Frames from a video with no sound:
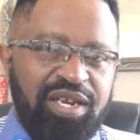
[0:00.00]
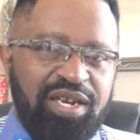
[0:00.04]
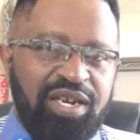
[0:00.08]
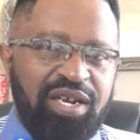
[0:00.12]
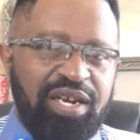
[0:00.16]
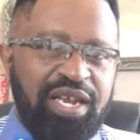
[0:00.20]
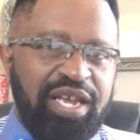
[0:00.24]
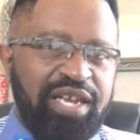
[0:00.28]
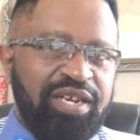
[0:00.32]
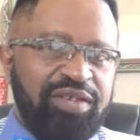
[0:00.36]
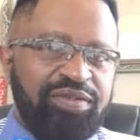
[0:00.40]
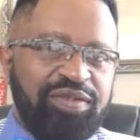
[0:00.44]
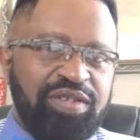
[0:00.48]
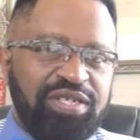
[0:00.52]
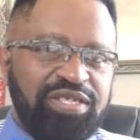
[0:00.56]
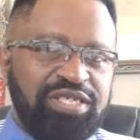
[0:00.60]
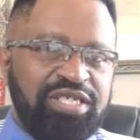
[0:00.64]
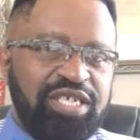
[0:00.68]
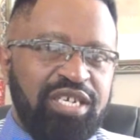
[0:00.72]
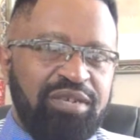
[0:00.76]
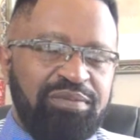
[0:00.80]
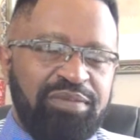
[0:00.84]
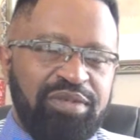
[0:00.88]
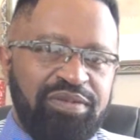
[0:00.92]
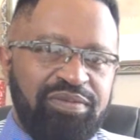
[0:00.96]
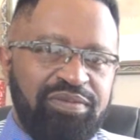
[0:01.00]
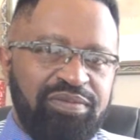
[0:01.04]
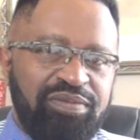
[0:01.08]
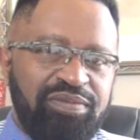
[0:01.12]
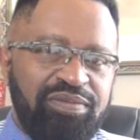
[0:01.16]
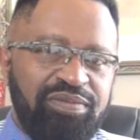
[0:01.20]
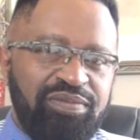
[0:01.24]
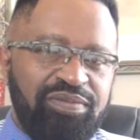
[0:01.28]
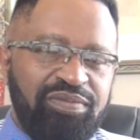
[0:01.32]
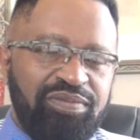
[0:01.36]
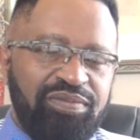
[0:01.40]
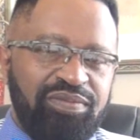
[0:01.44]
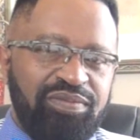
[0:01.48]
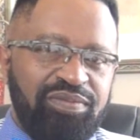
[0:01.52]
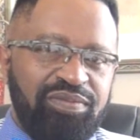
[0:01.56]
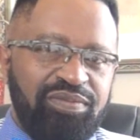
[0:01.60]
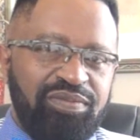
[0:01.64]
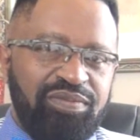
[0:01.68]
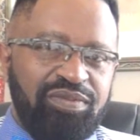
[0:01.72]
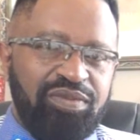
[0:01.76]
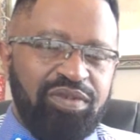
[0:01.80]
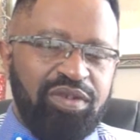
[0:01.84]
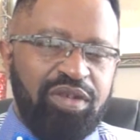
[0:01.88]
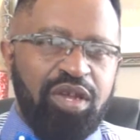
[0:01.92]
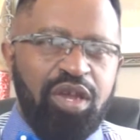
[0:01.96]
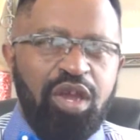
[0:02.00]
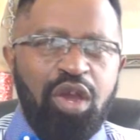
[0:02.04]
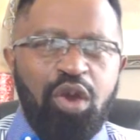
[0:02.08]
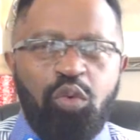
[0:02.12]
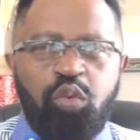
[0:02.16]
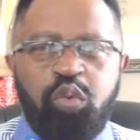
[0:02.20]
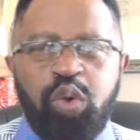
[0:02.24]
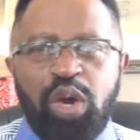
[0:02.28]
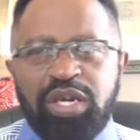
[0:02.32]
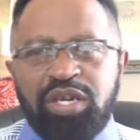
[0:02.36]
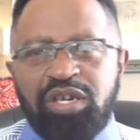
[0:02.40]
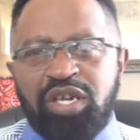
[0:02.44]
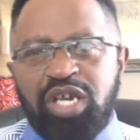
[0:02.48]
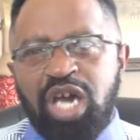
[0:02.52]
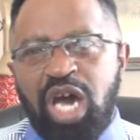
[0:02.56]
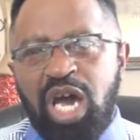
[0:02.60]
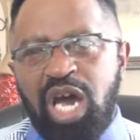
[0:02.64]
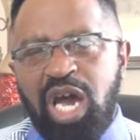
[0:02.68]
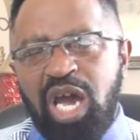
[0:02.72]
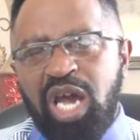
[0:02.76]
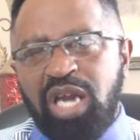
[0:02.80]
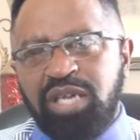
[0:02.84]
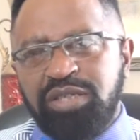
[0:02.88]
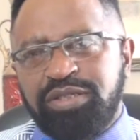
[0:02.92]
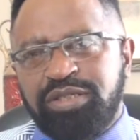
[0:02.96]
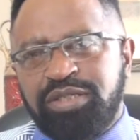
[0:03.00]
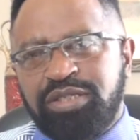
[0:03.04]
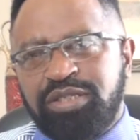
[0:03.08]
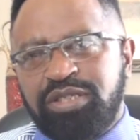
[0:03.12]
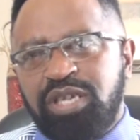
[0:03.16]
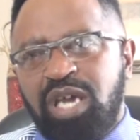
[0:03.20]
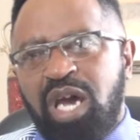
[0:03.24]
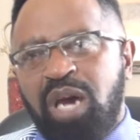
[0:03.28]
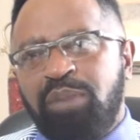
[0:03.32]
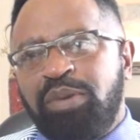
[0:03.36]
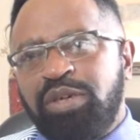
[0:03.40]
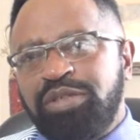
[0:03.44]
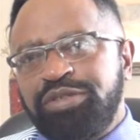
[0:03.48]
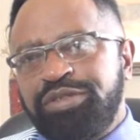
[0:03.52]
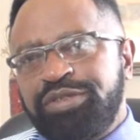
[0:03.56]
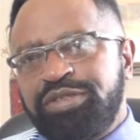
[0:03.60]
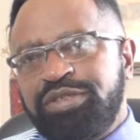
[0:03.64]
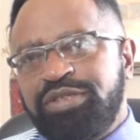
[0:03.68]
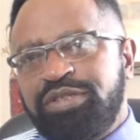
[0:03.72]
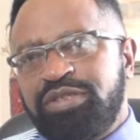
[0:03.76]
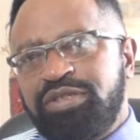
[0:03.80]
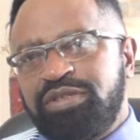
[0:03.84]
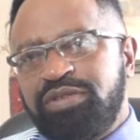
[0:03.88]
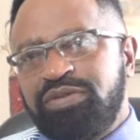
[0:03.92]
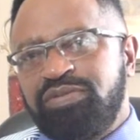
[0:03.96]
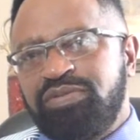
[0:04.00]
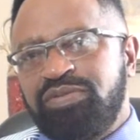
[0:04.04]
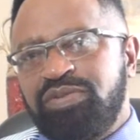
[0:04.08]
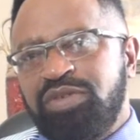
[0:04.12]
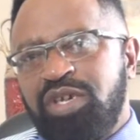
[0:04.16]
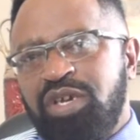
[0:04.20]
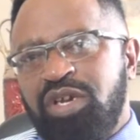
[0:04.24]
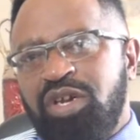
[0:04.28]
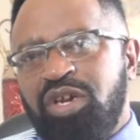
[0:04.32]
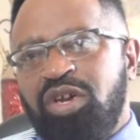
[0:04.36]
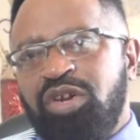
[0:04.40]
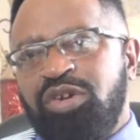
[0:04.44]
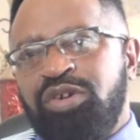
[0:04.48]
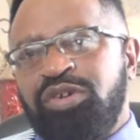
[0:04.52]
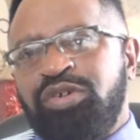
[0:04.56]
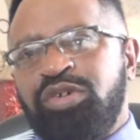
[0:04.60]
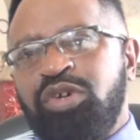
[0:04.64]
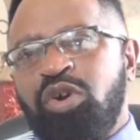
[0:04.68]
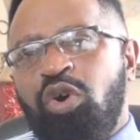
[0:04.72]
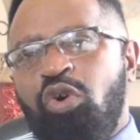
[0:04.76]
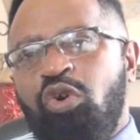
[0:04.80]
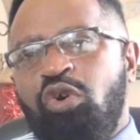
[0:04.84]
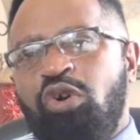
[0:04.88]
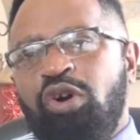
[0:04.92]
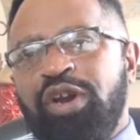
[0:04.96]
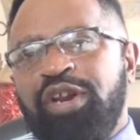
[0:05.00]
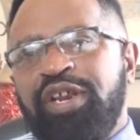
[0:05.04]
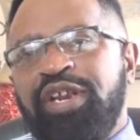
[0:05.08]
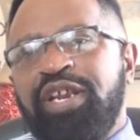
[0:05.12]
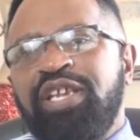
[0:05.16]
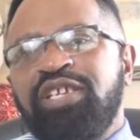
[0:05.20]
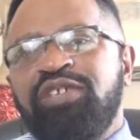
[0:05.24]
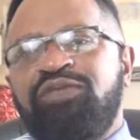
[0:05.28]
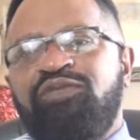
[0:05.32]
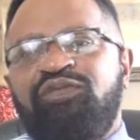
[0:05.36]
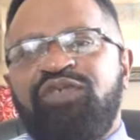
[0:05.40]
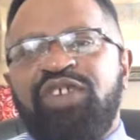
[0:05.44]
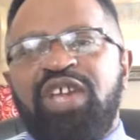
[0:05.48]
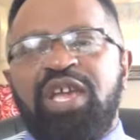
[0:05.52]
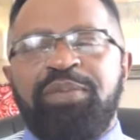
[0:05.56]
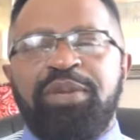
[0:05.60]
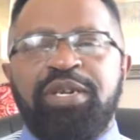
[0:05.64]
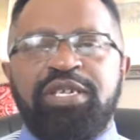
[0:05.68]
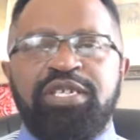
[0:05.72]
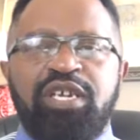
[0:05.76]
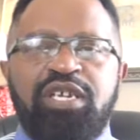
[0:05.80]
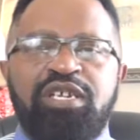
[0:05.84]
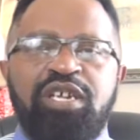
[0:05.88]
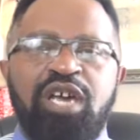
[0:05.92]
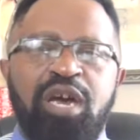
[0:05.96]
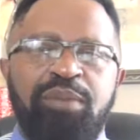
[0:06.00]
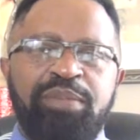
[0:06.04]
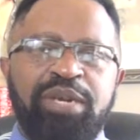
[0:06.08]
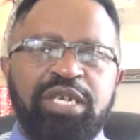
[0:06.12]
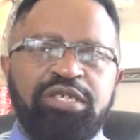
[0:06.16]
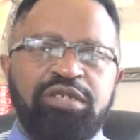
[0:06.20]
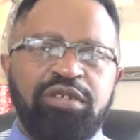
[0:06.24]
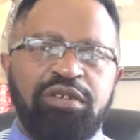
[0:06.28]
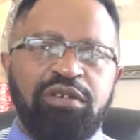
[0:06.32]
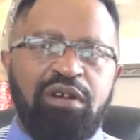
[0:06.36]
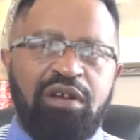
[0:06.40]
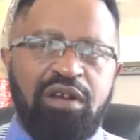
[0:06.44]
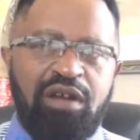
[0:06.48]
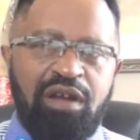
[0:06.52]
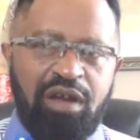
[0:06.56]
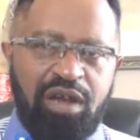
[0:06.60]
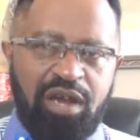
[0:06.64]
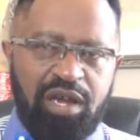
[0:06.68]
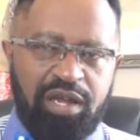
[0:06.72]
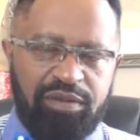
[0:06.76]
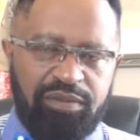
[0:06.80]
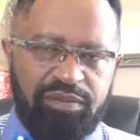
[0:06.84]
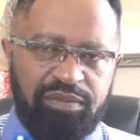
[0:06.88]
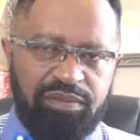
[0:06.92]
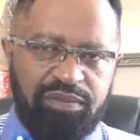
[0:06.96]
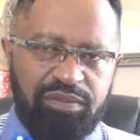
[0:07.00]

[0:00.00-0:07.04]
Ladies and gentlemen, when God summons Noah and his family to come into the ark,